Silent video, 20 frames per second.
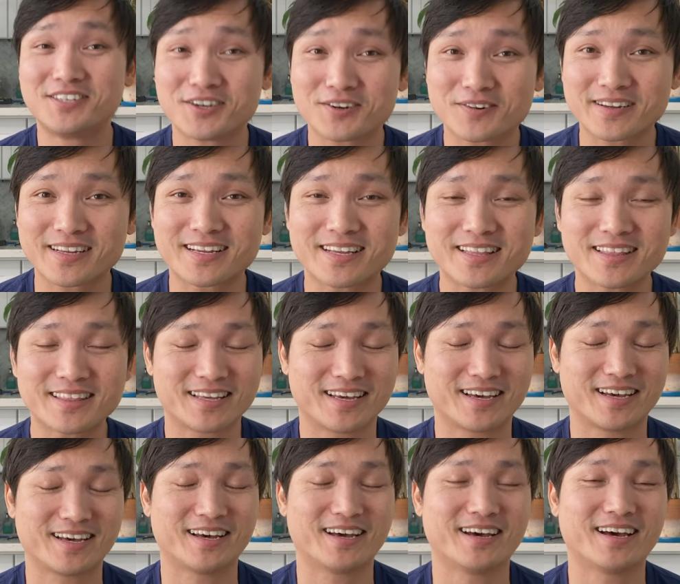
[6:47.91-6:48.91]
during
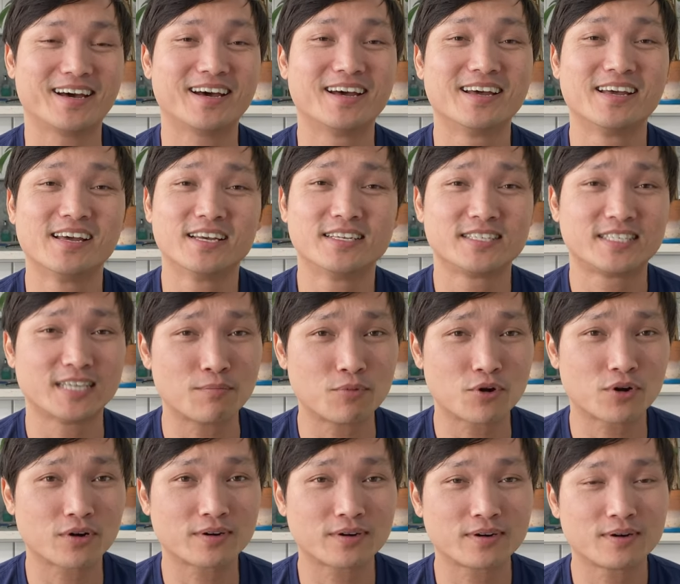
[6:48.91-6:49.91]
the
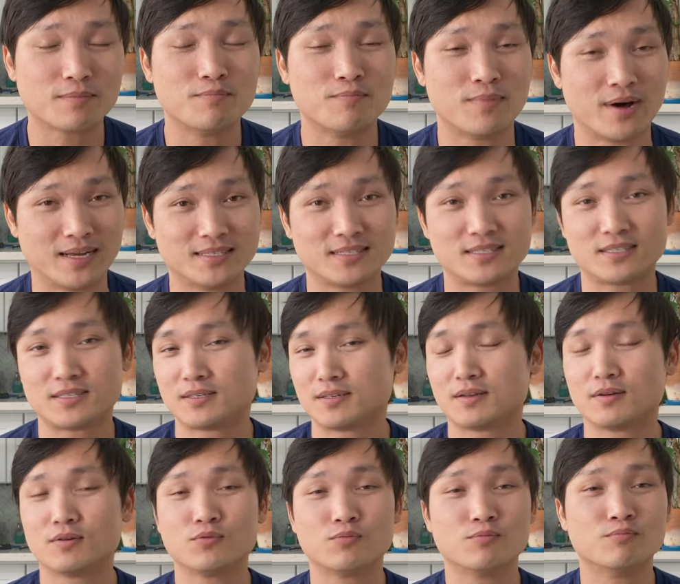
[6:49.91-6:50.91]
summer months,
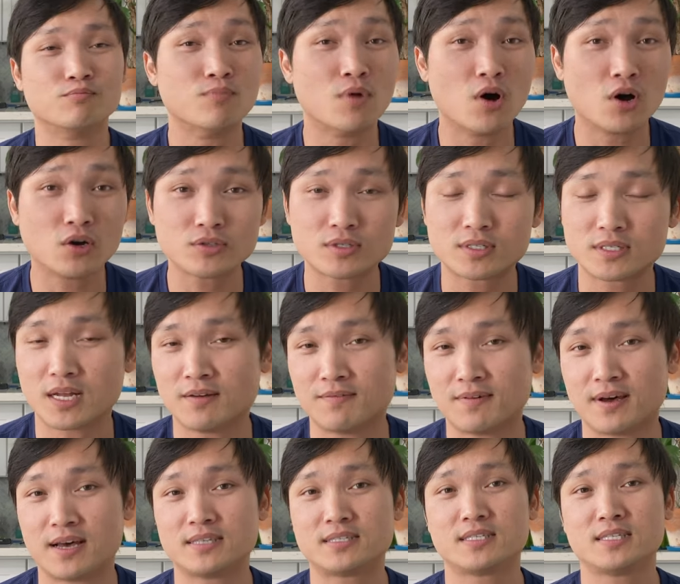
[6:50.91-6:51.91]
most of
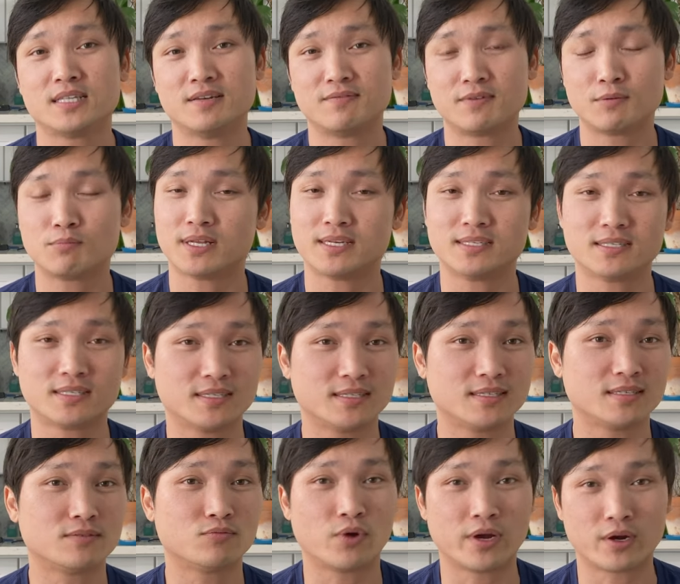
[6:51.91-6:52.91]
us live in
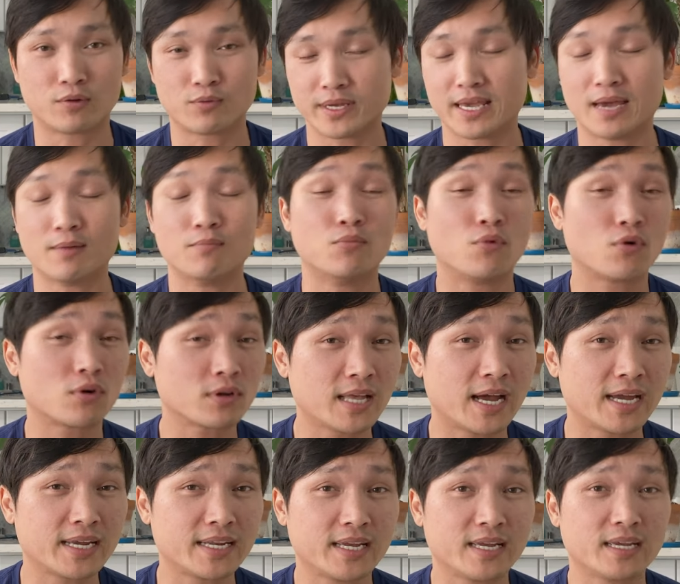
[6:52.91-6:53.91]
places where we get more
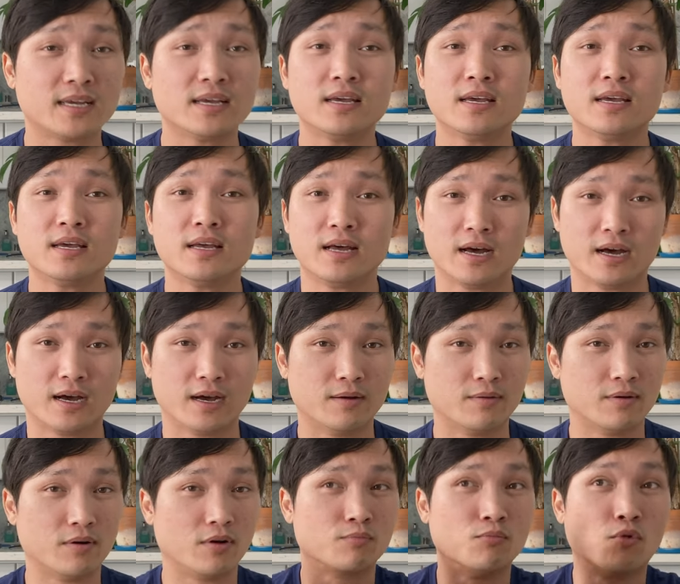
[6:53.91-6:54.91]
lighting uh,
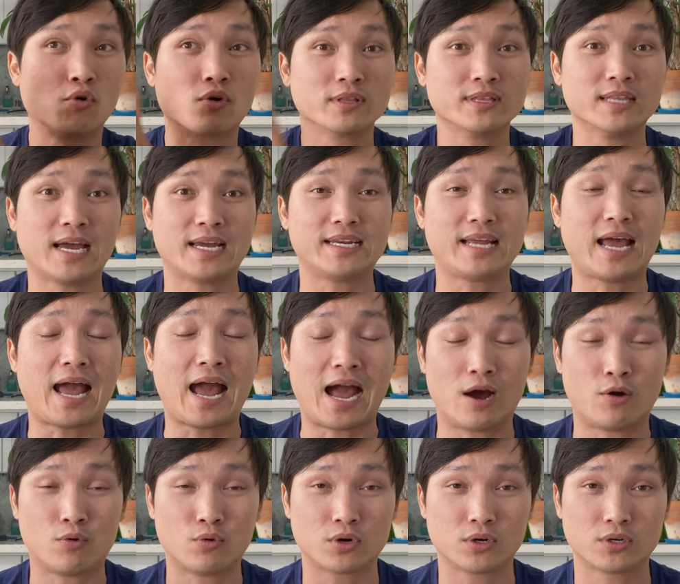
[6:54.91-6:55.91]
or more light
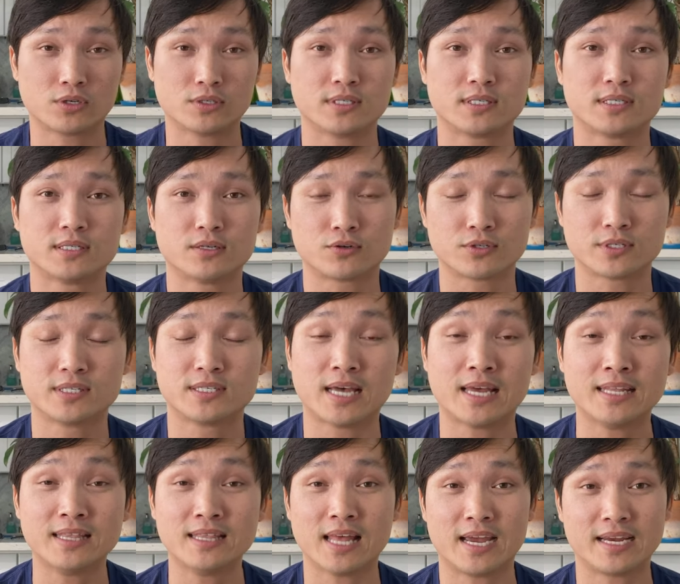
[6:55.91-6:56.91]
hours or
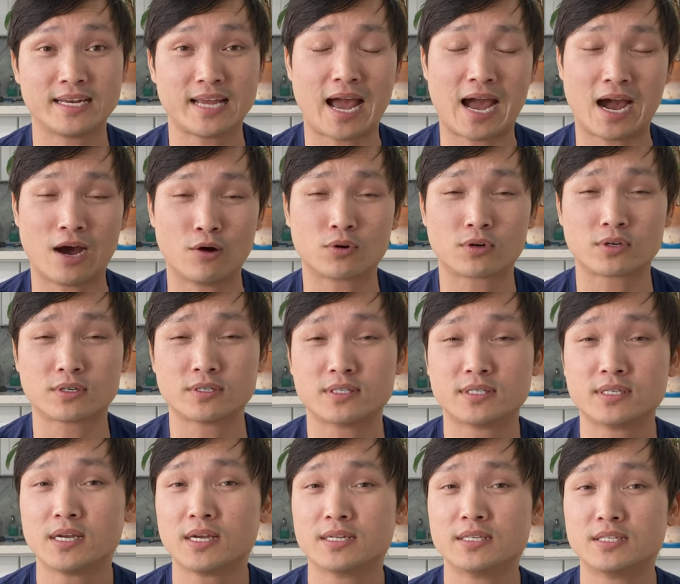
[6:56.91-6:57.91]
sunlight hours
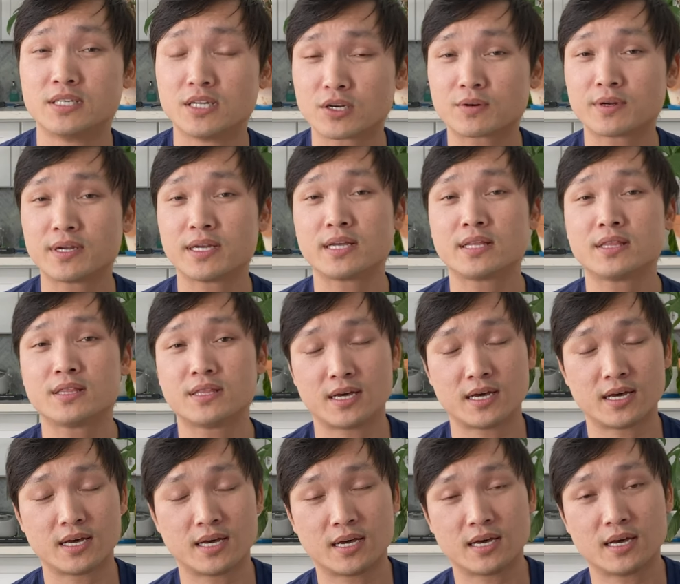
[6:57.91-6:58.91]
during
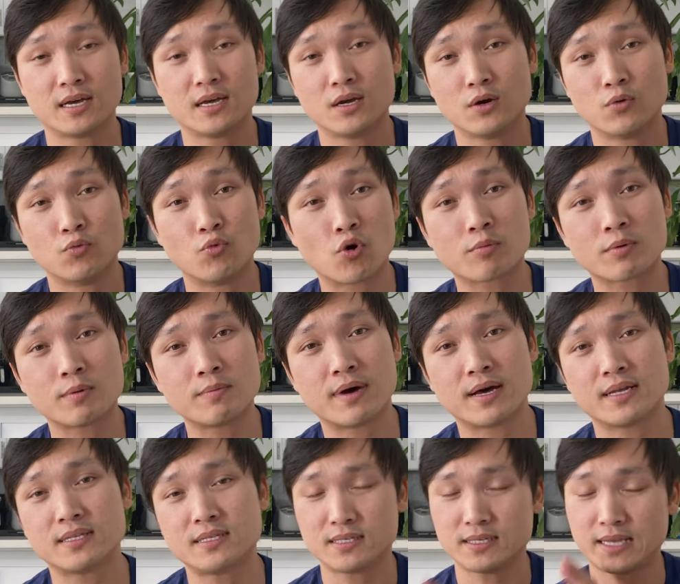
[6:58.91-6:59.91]
the warmer
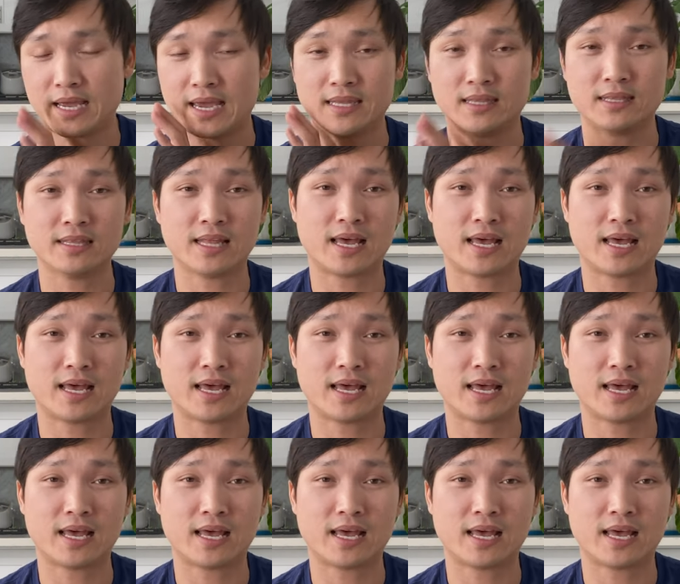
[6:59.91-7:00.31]
months and